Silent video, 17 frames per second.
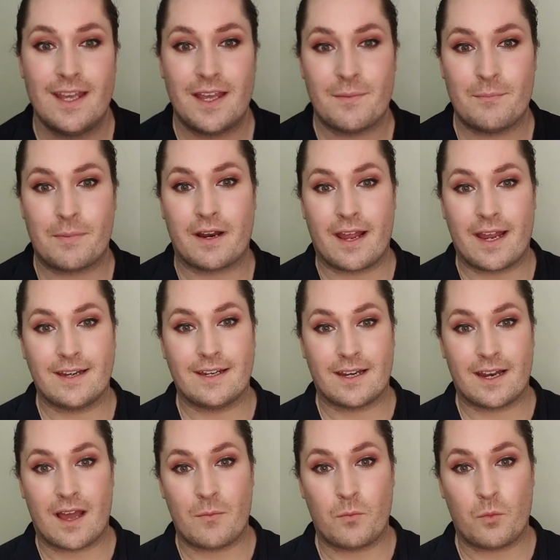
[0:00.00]
but I ended
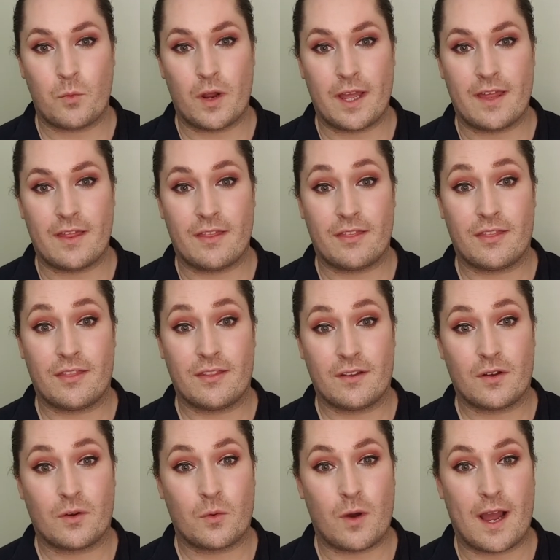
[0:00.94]
up with
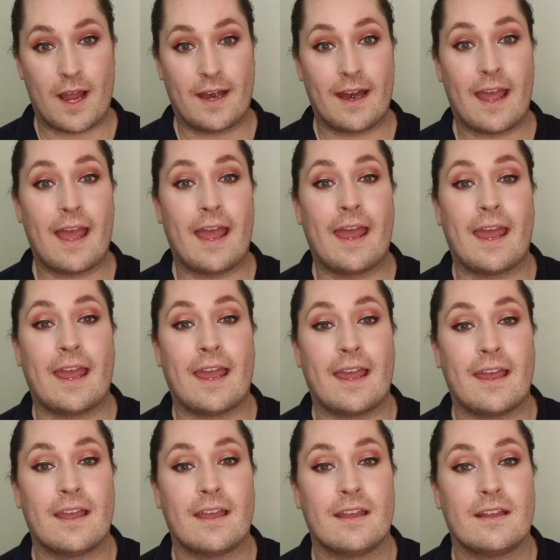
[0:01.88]
quite a
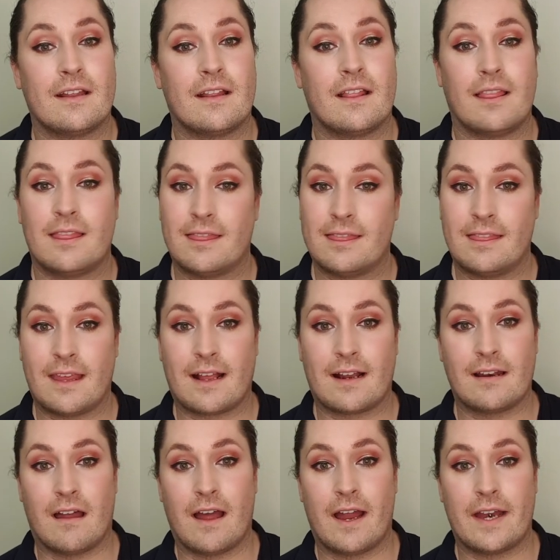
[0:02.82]
thick
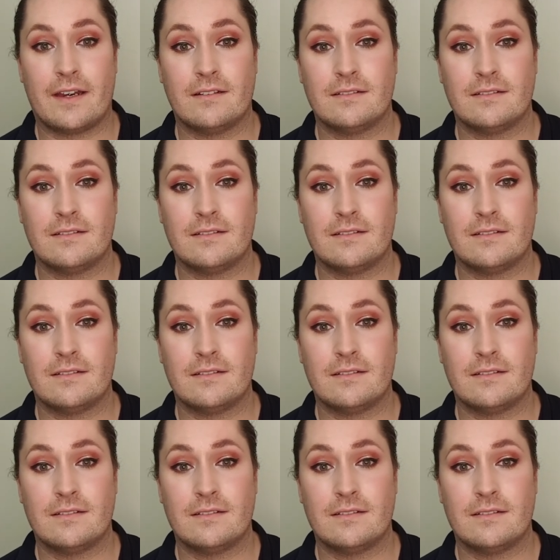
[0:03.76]
line.